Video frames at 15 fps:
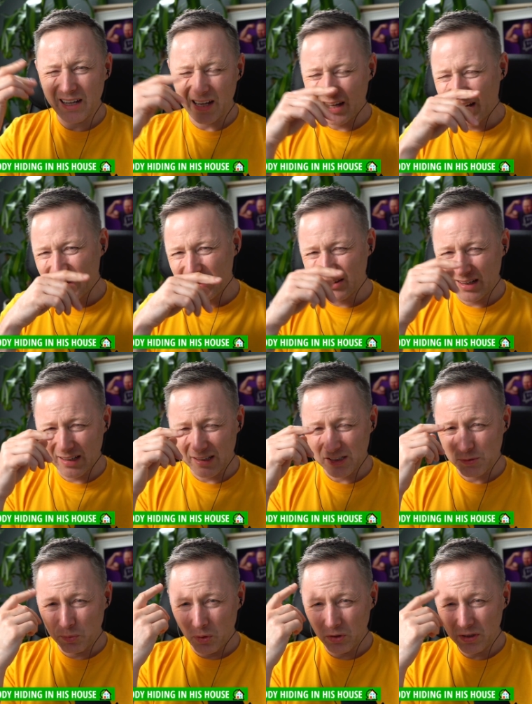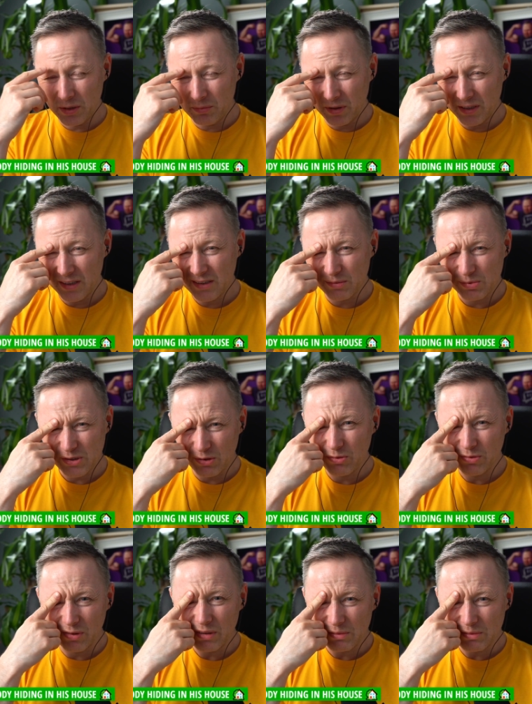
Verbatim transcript: I had a drink this morning, my head, I'm still,